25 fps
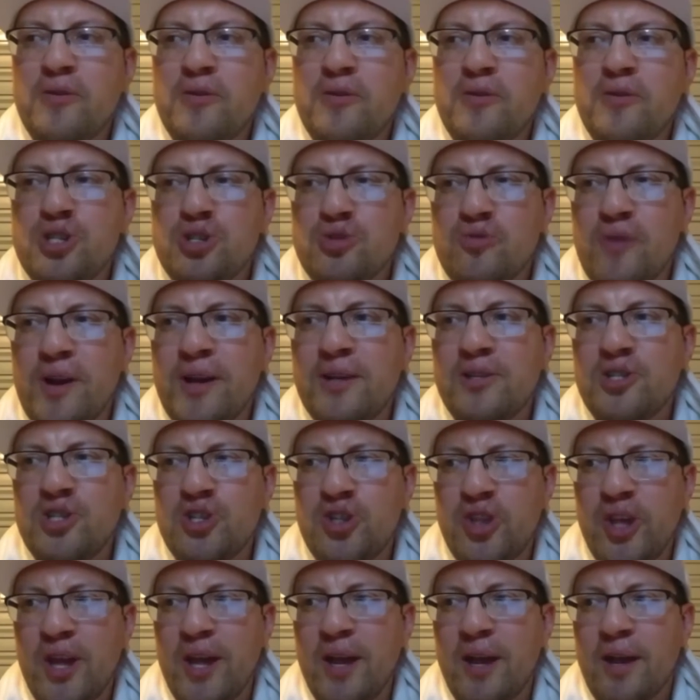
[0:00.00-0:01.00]

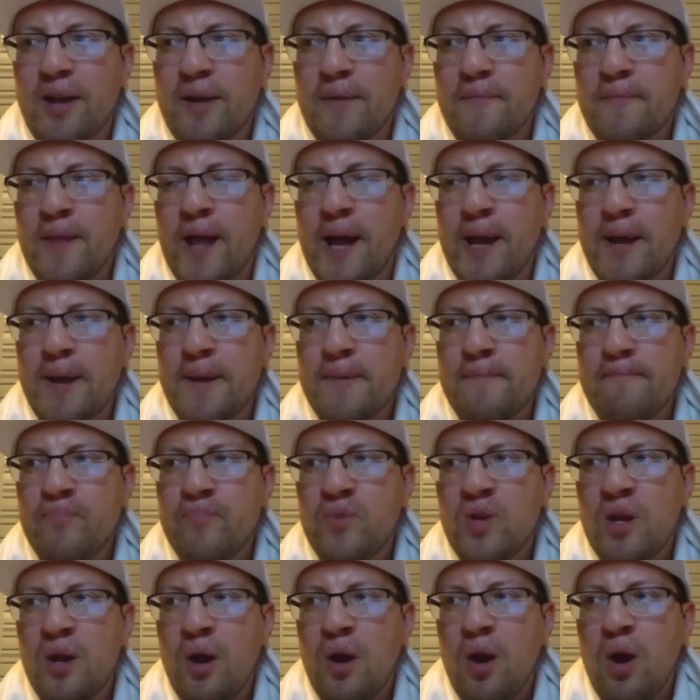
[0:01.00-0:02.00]
strange thing. Like
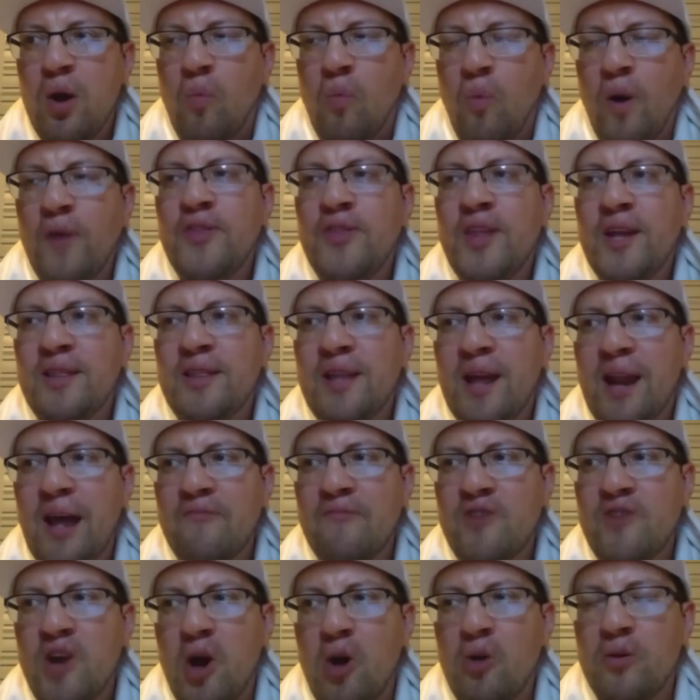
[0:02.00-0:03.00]
one thing that
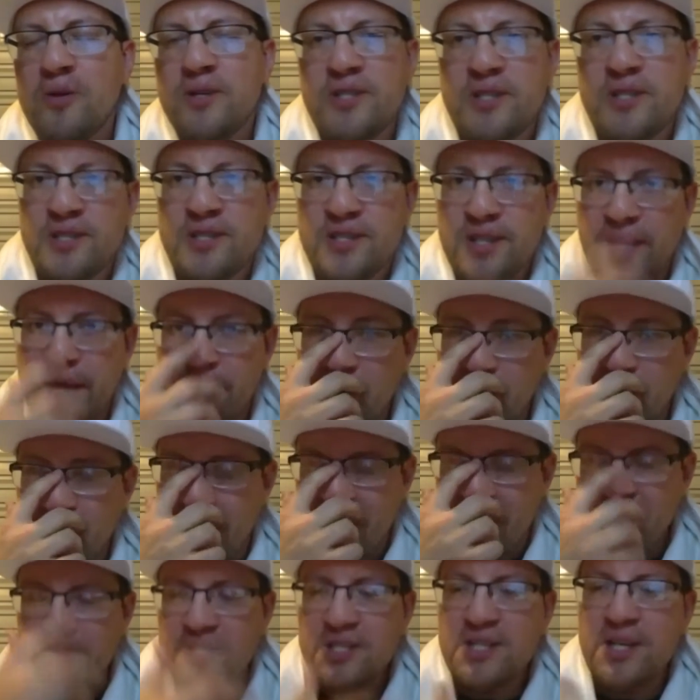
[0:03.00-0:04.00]
I've noticed is like
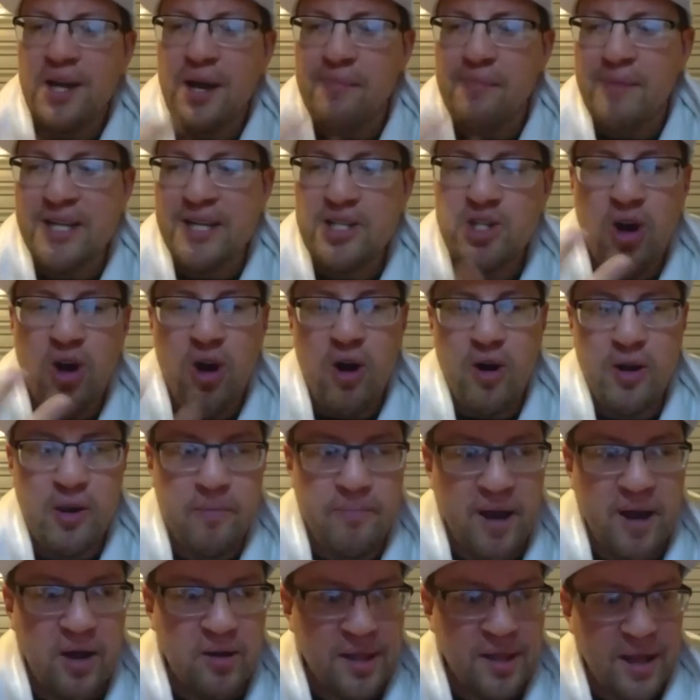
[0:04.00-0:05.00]
every time I talk
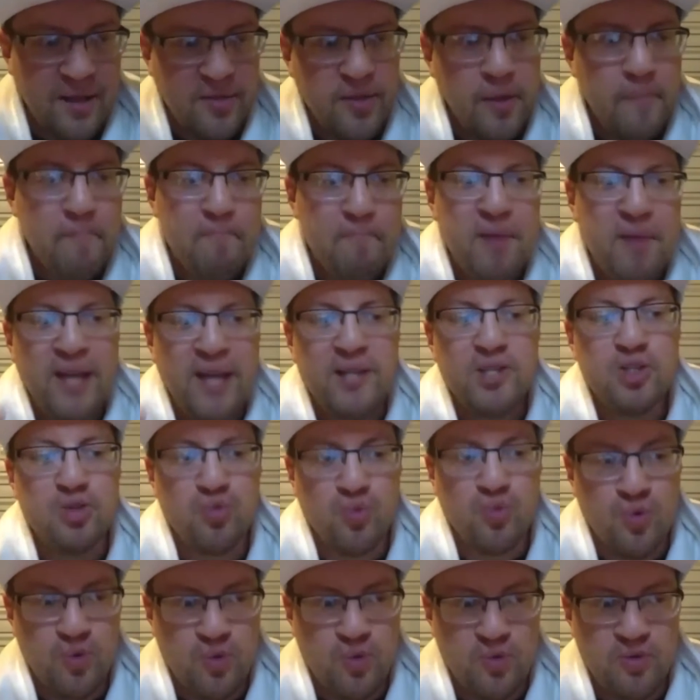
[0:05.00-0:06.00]
about like the base
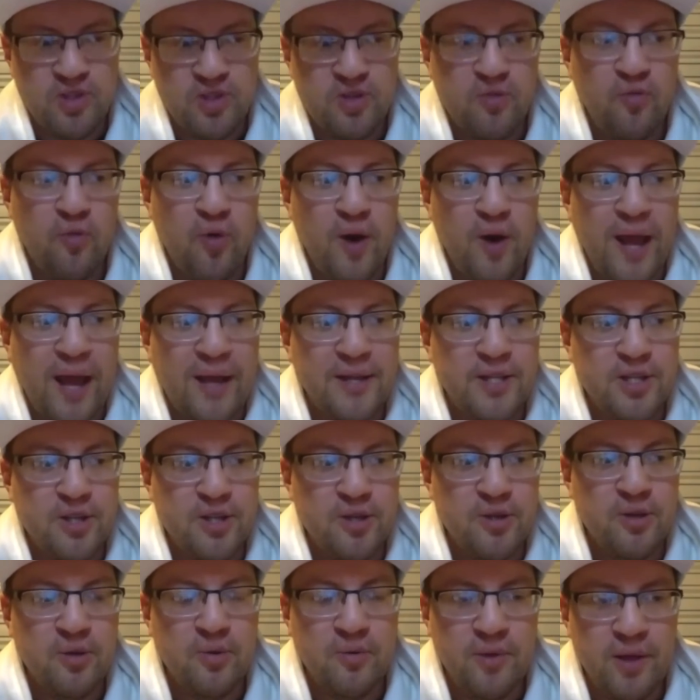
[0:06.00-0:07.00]
rules of what I
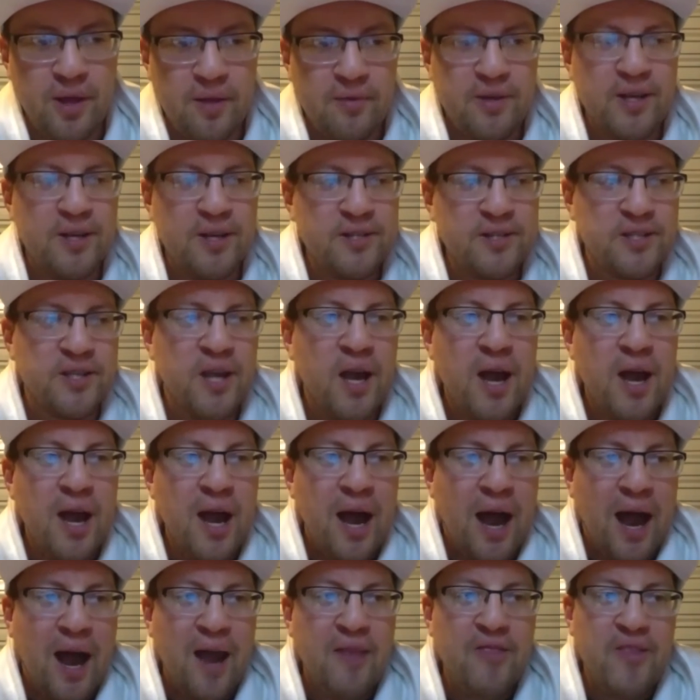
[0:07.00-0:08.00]
do, and because
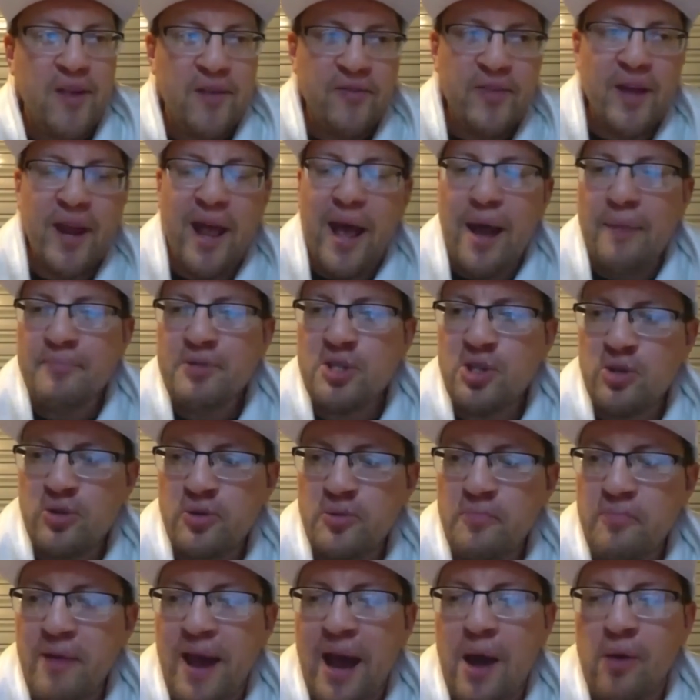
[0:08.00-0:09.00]
I think that
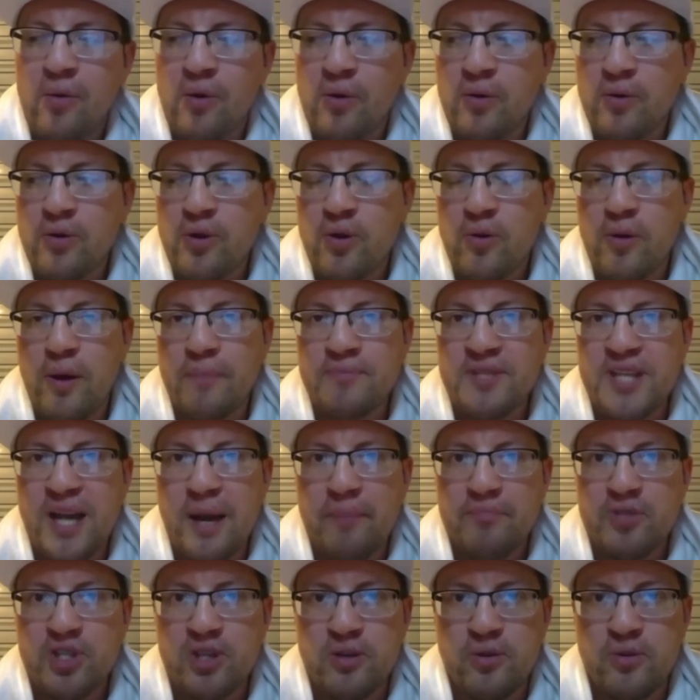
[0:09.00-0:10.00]
absolute power corrupts
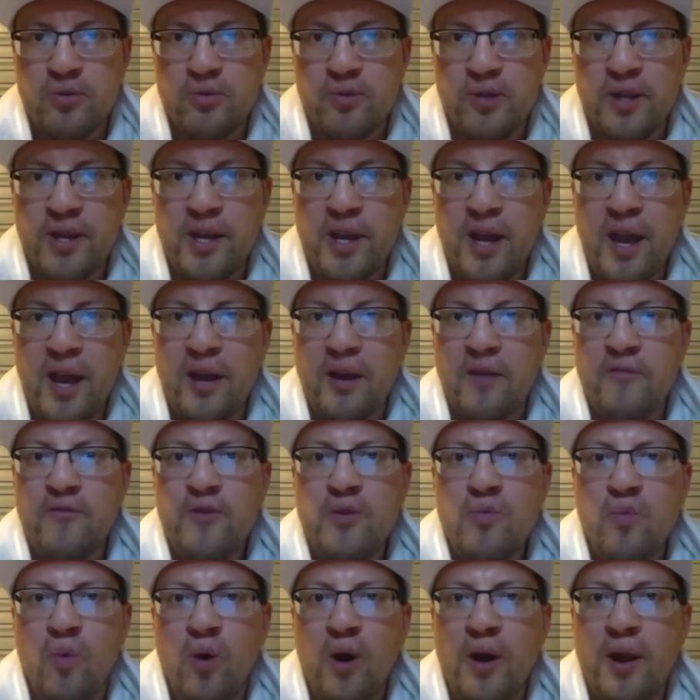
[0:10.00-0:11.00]
absolutely. And if
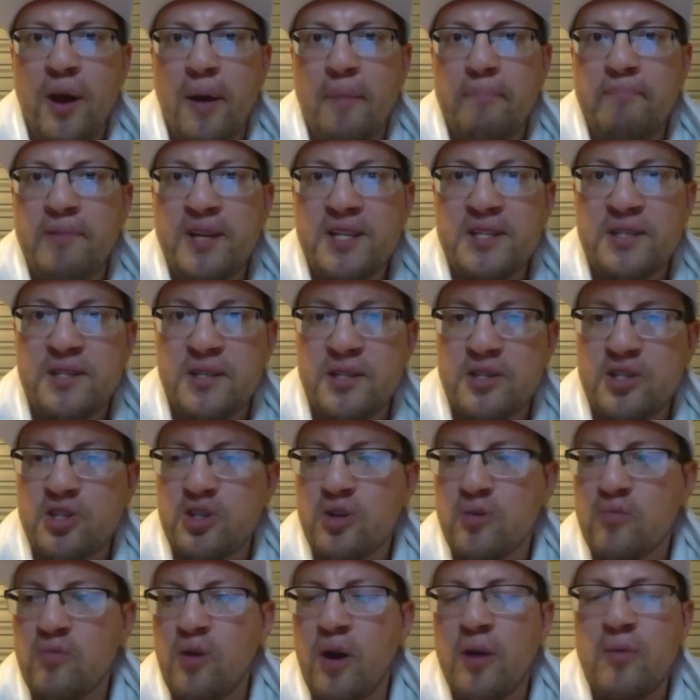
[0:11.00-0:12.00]
you want a business
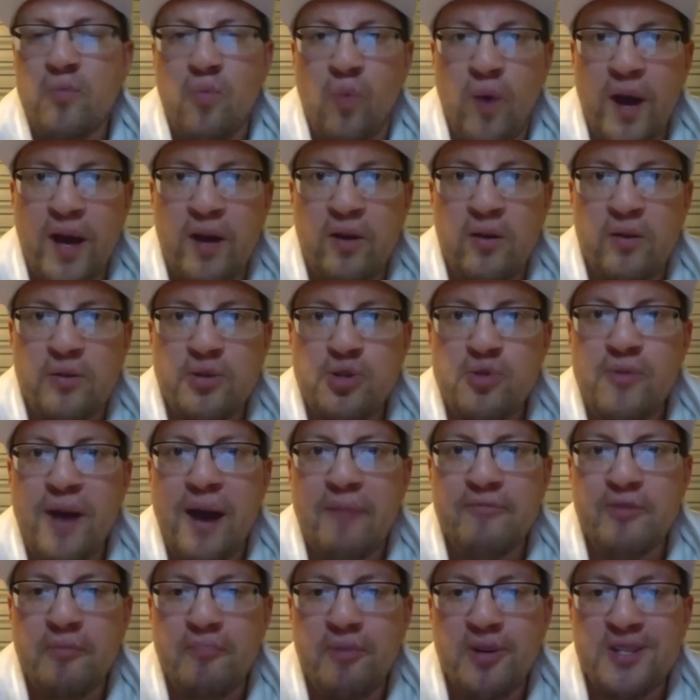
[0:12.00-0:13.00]
to run well, you
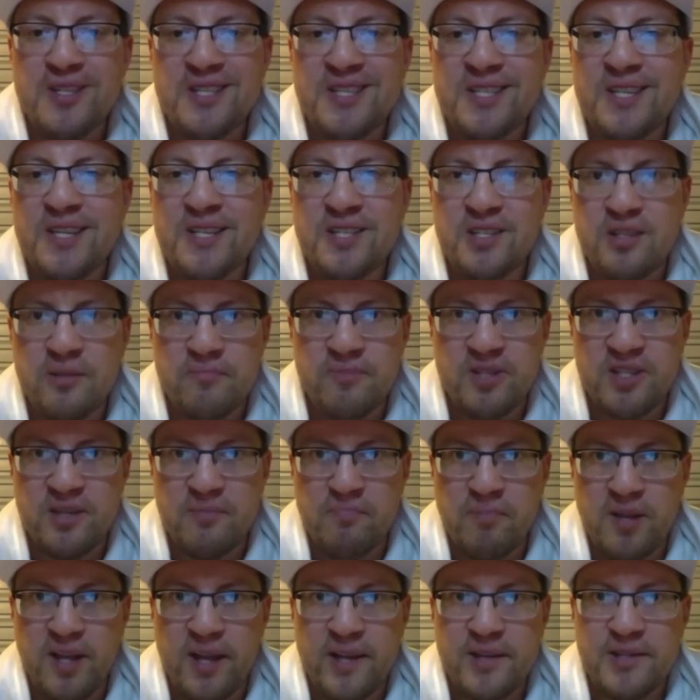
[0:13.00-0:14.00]
have to put systems
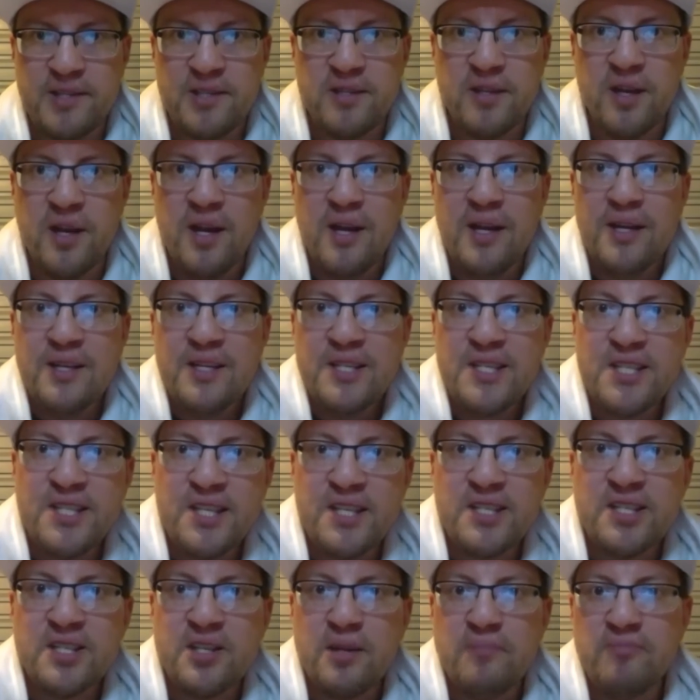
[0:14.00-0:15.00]
in place.
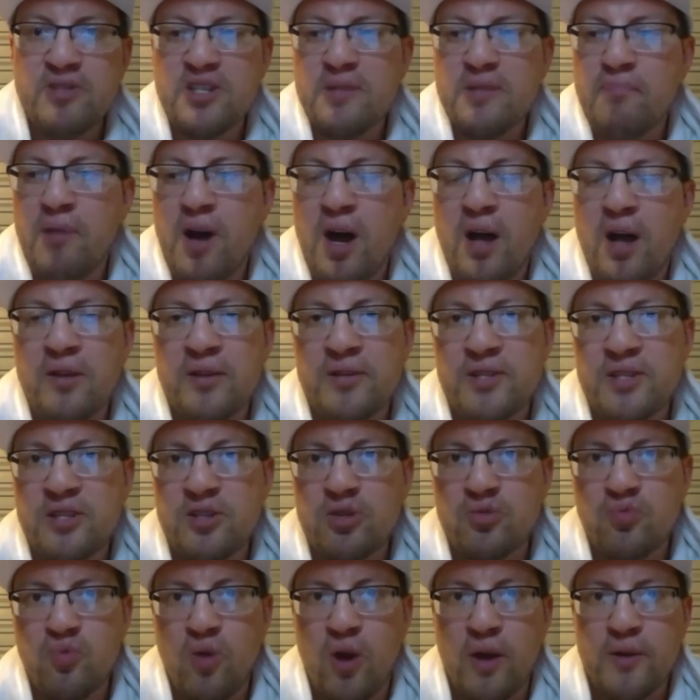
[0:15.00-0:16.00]
Systems and
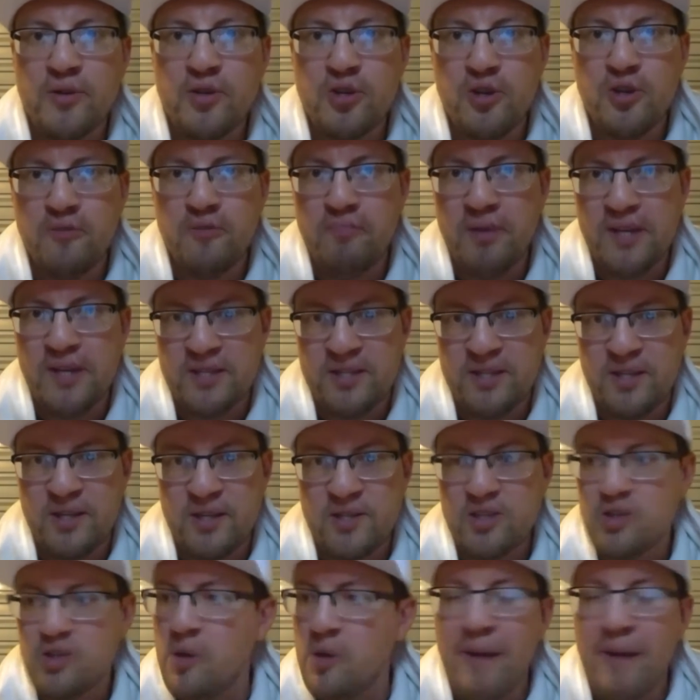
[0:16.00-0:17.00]
policies run good
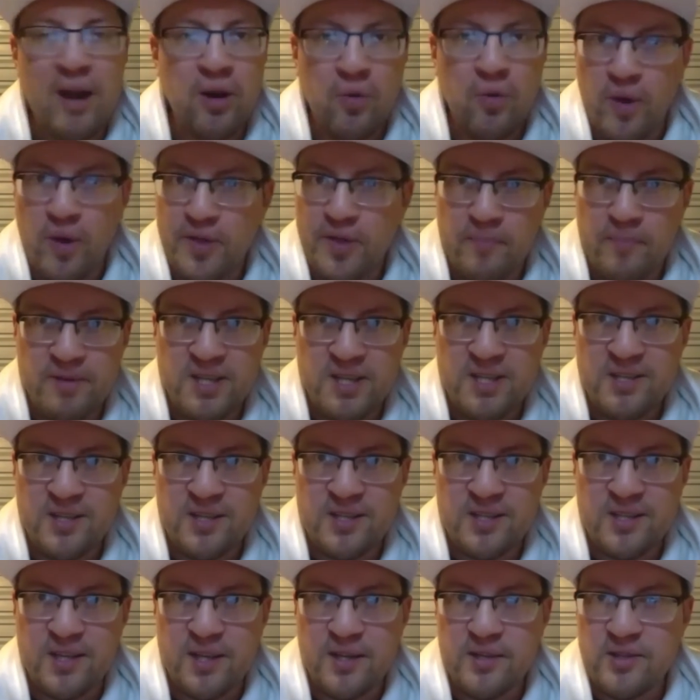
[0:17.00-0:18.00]
business, no matter what the
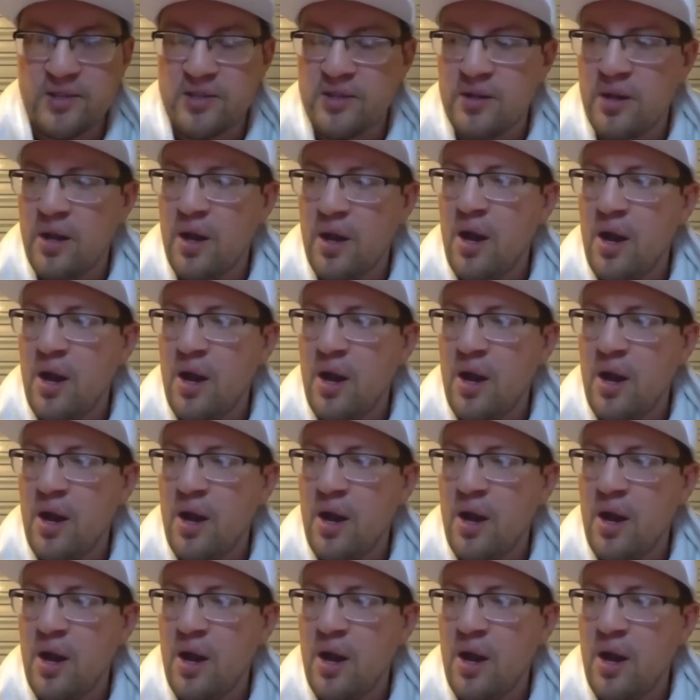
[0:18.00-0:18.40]
business is.